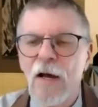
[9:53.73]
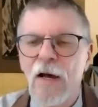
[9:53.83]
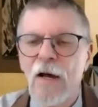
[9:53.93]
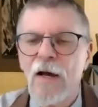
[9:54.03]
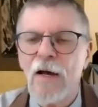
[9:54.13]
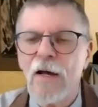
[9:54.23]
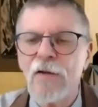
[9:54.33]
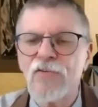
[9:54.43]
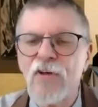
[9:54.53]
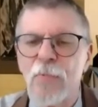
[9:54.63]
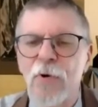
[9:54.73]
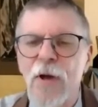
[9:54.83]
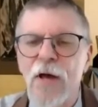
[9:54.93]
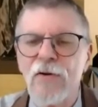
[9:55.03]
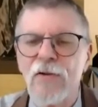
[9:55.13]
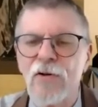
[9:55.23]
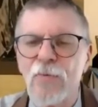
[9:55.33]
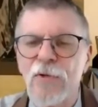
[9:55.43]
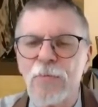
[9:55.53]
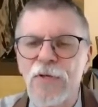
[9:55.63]
I'll skip around a
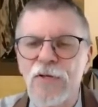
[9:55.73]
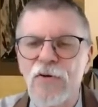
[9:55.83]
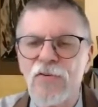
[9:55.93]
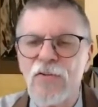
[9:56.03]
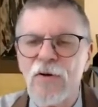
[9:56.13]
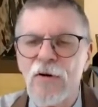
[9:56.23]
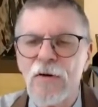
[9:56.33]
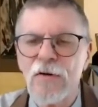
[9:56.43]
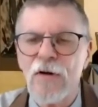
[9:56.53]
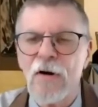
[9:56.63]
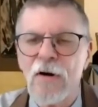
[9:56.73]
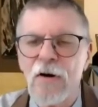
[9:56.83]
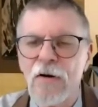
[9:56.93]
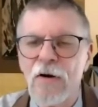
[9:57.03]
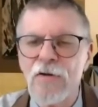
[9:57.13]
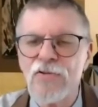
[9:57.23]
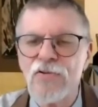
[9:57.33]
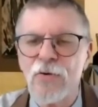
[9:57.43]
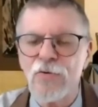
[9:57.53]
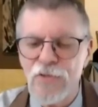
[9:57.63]
little bit because there are
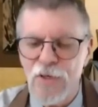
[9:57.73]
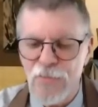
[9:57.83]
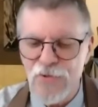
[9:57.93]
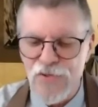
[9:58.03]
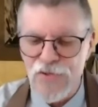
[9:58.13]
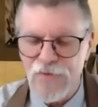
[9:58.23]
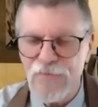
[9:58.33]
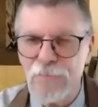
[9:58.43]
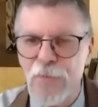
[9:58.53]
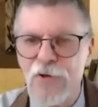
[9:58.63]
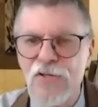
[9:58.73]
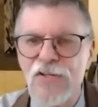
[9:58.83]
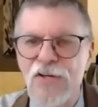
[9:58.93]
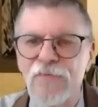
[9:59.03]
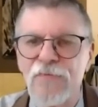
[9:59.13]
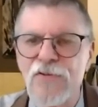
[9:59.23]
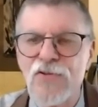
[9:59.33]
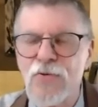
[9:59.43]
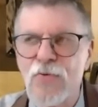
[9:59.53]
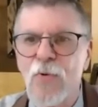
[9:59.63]
untold numbers of
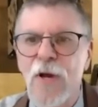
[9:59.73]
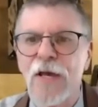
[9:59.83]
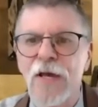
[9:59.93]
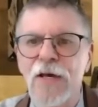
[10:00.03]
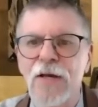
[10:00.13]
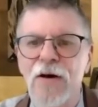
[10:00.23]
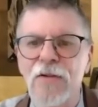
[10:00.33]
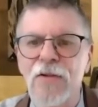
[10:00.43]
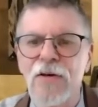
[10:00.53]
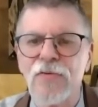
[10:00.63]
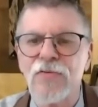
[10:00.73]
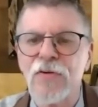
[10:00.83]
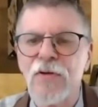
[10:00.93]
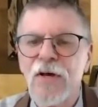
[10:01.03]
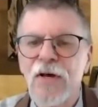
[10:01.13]
bodhisattvas who weigh in on this.